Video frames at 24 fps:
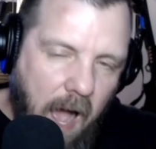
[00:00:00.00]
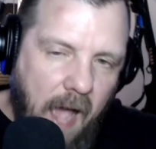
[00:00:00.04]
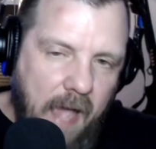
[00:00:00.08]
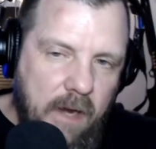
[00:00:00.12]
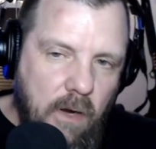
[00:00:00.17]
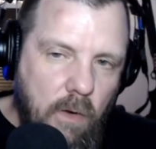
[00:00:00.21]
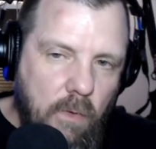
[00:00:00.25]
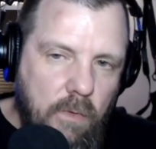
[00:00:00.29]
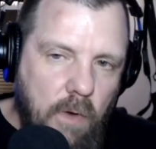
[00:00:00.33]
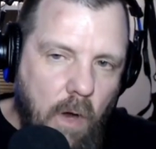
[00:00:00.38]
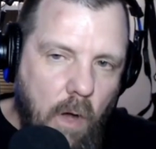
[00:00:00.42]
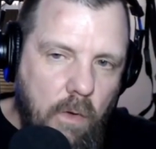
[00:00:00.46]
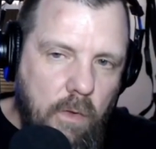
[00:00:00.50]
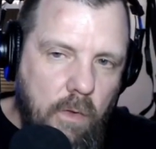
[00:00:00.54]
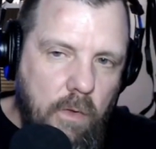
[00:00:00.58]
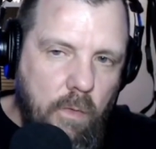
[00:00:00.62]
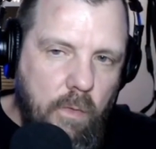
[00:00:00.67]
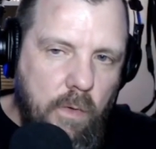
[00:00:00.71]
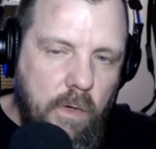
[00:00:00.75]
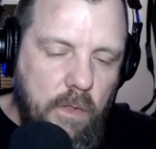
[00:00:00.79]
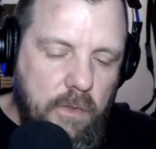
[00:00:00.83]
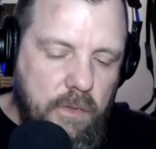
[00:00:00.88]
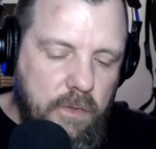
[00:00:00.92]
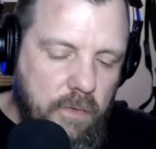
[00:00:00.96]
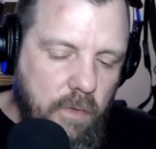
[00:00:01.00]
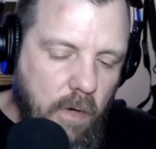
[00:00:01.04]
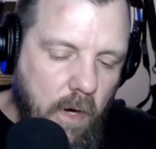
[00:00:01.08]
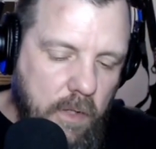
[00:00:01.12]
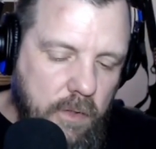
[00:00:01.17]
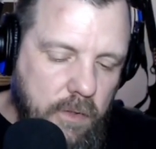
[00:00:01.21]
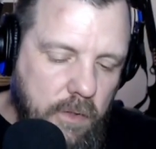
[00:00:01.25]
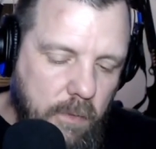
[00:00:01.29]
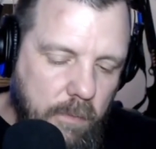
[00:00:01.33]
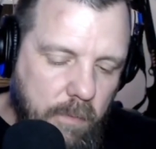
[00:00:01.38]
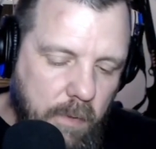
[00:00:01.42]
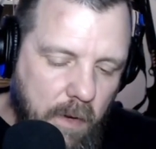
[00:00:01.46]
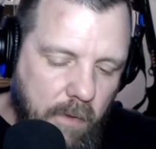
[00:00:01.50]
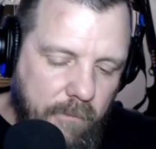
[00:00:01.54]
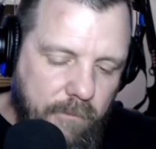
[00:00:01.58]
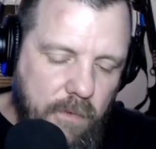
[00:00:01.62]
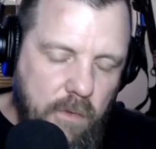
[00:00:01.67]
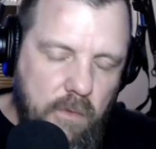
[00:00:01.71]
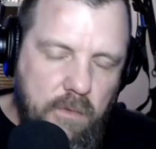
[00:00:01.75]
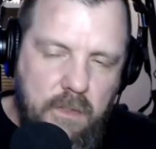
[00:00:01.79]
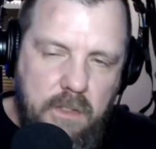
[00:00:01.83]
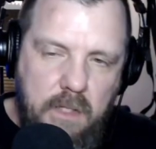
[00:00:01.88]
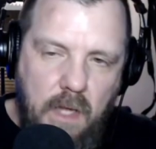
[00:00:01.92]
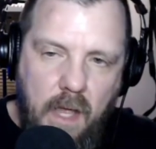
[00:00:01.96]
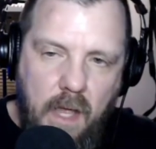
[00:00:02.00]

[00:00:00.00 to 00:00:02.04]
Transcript: don't know the real structure. But if you say